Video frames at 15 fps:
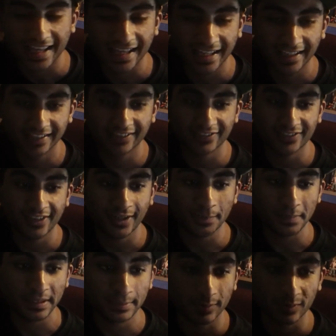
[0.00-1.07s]
And a
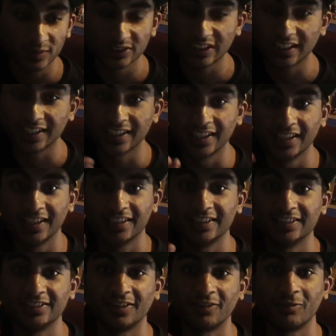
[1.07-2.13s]
lot of people was like,
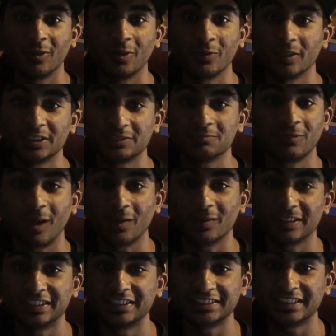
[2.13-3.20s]
you know, whoa, what is wrong
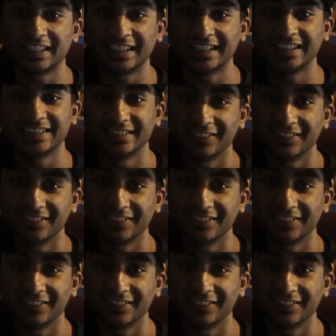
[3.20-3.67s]
with this kid?